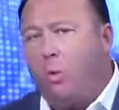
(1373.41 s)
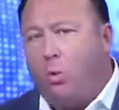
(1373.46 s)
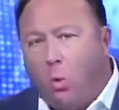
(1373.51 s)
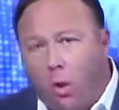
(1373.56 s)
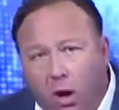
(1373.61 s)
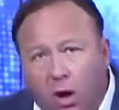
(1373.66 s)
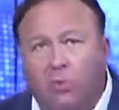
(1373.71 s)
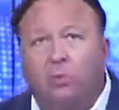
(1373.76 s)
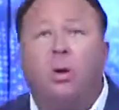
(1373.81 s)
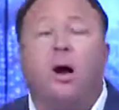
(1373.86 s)

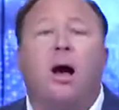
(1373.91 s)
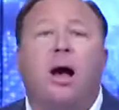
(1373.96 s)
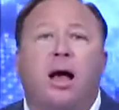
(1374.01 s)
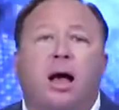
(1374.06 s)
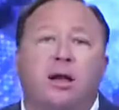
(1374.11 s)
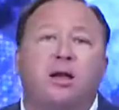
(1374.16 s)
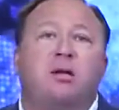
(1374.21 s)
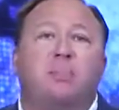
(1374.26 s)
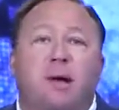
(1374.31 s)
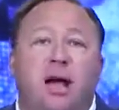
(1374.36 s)

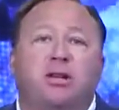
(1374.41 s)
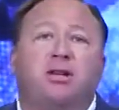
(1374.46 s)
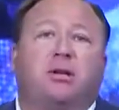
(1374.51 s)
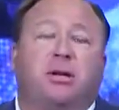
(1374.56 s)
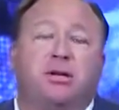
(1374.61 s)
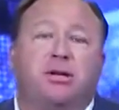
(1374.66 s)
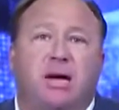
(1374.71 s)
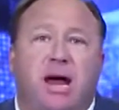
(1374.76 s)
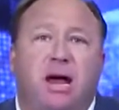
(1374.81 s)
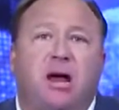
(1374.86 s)
worldwide to
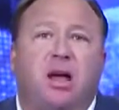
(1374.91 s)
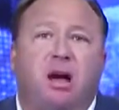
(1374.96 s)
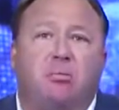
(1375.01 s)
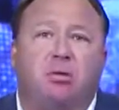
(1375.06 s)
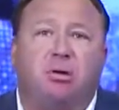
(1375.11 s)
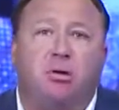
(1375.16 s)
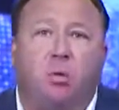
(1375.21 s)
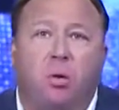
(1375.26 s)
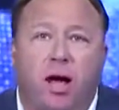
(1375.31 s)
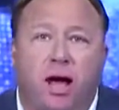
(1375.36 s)
basically take
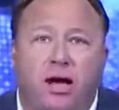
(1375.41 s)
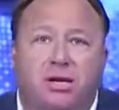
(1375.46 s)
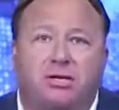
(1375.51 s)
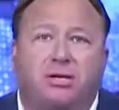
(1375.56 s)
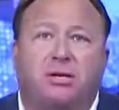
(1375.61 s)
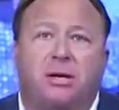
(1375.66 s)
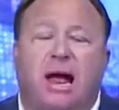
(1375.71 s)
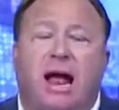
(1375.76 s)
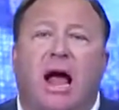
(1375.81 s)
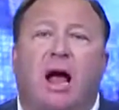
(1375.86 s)
over the
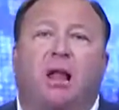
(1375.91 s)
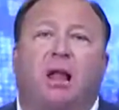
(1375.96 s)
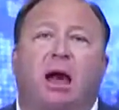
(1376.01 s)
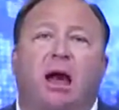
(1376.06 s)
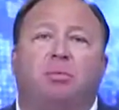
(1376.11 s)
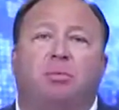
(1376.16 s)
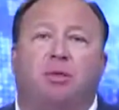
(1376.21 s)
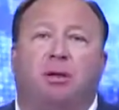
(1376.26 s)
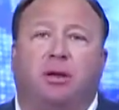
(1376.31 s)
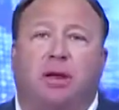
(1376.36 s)
West,
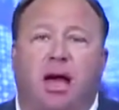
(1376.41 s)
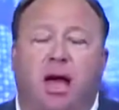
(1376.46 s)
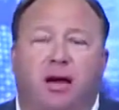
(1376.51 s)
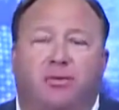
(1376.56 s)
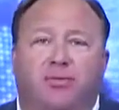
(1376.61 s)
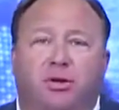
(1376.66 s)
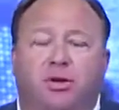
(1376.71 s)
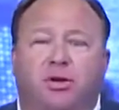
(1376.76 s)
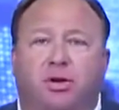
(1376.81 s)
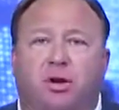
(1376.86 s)
allied with the
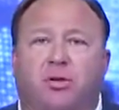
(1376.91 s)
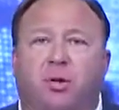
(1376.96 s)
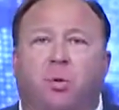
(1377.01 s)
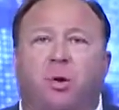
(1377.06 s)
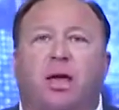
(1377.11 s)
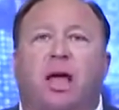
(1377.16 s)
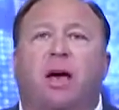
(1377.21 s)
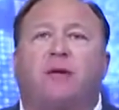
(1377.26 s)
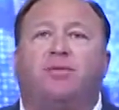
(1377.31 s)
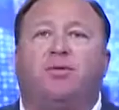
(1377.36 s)
left, so
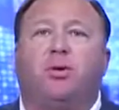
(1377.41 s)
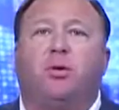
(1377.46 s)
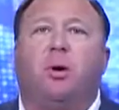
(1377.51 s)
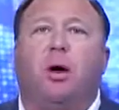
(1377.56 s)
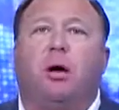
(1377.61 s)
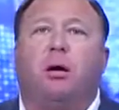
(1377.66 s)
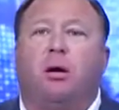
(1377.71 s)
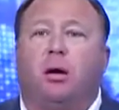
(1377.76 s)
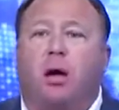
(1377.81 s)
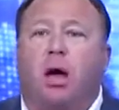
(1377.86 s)
that we have
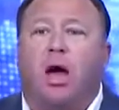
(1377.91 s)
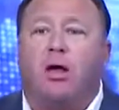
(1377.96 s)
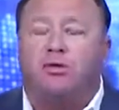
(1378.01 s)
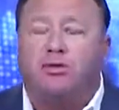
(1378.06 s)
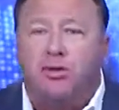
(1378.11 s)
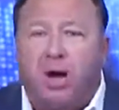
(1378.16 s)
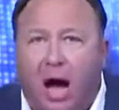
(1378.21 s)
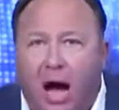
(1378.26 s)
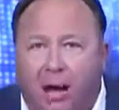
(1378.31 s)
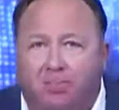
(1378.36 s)
to
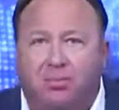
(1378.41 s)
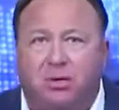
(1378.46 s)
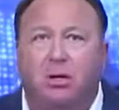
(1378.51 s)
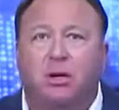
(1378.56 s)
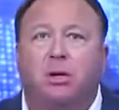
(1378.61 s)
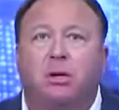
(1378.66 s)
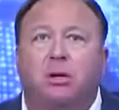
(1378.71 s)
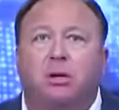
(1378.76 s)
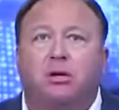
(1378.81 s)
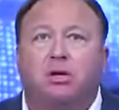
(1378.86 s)

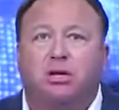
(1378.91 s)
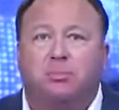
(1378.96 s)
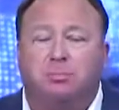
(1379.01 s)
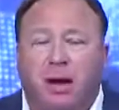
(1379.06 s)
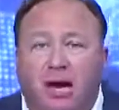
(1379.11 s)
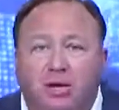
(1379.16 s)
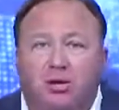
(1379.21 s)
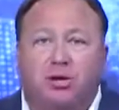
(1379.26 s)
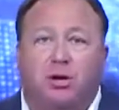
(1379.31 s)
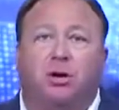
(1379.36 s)
adopt
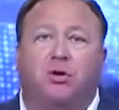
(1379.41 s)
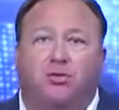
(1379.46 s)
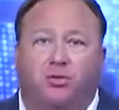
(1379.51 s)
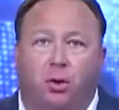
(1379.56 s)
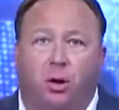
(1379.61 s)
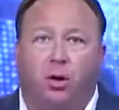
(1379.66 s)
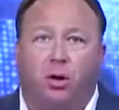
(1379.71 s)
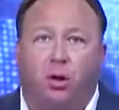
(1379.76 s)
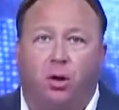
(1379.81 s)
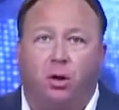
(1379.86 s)
speech
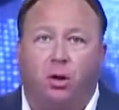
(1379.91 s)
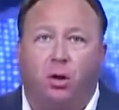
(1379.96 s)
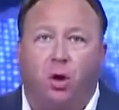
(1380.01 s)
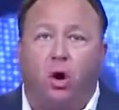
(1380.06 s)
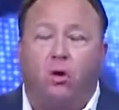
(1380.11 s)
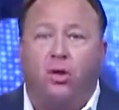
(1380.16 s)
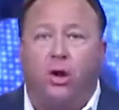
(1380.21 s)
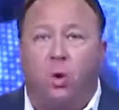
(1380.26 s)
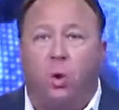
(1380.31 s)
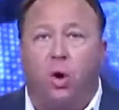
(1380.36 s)
control
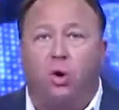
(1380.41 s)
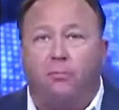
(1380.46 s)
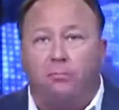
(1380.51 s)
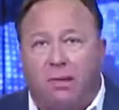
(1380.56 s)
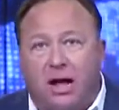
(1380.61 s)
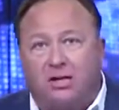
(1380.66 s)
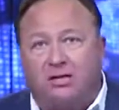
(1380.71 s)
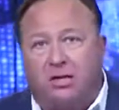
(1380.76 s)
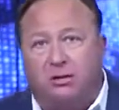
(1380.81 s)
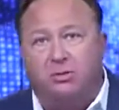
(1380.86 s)
or the,
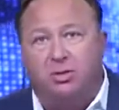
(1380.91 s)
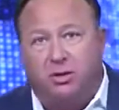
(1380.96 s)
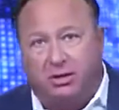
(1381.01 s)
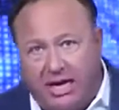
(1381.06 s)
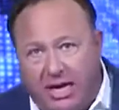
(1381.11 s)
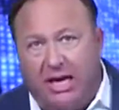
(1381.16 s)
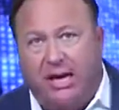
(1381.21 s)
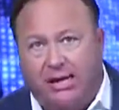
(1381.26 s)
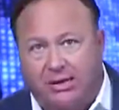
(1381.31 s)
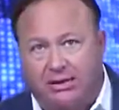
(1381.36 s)
quote, Muslims
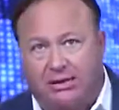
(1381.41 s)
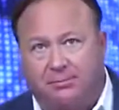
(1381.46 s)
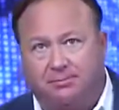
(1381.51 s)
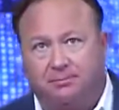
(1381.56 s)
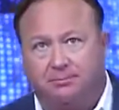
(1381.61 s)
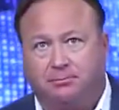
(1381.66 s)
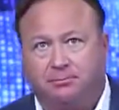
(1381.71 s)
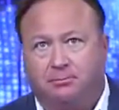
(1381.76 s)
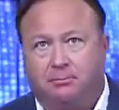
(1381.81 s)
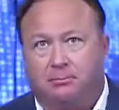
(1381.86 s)
will kill us.